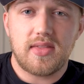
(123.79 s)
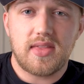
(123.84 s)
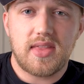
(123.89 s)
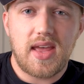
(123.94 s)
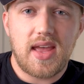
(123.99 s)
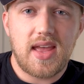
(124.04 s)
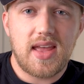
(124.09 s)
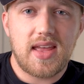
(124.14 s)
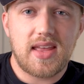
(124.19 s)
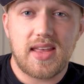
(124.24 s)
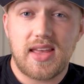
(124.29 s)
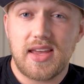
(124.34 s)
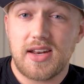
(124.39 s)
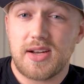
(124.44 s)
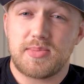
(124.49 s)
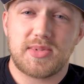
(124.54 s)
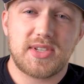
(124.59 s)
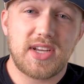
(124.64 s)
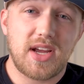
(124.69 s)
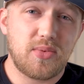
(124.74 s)
they get
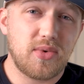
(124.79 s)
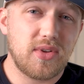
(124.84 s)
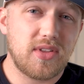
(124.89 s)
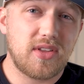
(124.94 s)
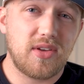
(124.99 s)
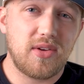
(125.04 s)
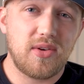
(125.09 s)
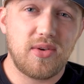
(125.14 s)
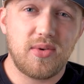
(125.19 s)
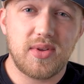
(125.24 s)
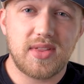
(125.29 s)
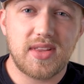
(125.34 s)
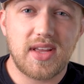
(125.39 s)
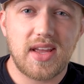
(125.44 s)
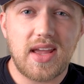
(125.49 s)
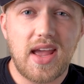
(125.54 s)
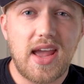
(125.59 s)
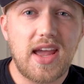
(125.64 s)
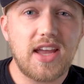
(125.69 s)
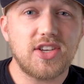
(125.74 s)
upset with you and
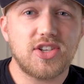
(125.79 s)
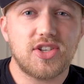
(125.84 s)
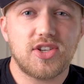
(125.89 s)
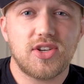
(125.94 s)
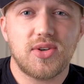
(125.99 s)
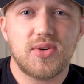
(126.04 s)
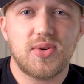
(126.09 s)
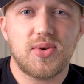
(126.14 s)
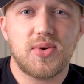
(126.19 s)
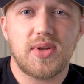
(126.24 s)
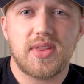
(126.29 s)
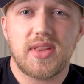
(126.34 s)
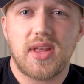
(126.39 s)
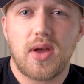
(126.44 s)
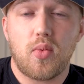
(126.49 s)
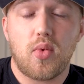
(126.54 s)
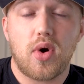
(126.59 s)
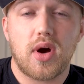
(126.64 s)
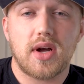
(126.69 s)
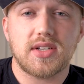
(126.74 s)
they hate you and they
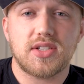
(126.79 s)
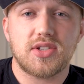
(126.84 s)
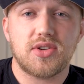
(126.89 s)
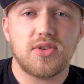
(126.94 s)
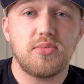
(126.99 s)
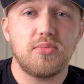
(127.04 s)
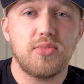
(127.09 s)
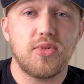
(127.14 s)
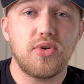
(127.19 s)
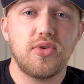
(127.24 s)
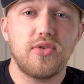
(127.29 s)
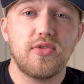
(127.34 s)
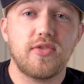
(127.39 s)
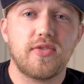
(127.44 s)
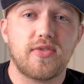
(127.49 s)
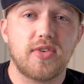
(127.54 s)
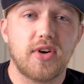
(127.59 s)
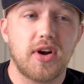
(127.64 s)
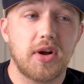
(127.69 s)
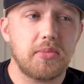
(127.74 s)
want to move
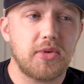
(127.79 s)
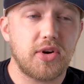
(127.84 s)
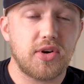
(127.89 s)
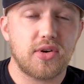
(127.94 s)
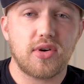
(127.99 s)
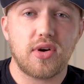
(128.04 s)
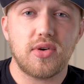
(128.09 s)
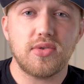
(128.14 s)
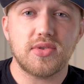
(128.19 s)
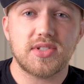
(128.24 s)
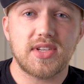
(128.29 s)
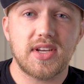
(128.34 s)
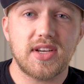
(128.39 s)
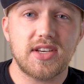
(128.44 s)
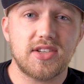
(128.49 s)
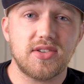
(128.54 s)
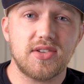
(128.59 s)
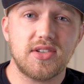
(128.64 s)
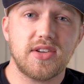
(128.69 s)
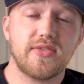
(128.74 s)
from your
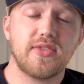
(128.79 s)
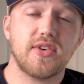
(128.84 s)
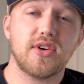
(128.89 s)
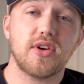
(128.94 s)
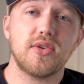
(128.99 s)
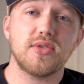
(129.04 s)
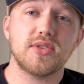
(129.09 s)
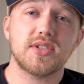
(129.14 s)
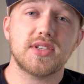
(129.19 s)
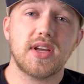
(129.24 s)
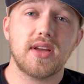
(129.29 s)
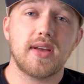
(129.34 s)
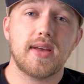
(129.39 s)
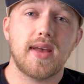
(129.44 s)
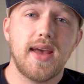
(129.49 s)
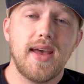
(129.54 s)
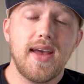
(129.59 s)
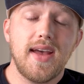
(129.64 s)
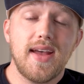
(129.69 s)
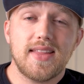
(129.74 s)
hosting to different
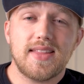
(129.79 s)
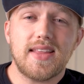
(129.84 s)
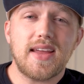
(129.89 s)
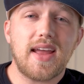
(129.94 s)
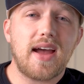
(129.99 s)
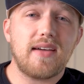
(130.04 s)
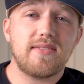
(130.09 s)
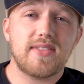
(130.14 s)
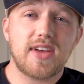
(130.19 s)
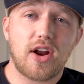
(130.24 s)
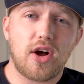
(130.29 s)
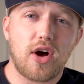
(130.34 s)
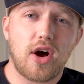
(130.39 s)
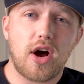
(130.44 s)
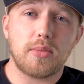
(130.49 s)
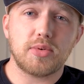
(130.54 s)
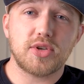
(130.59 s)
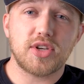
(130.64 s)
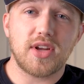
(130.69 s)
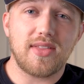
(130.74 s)
hosting, they have that
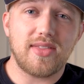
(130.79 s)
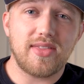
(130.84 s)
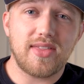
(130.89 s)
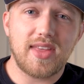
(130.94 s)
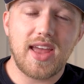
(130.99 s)
option.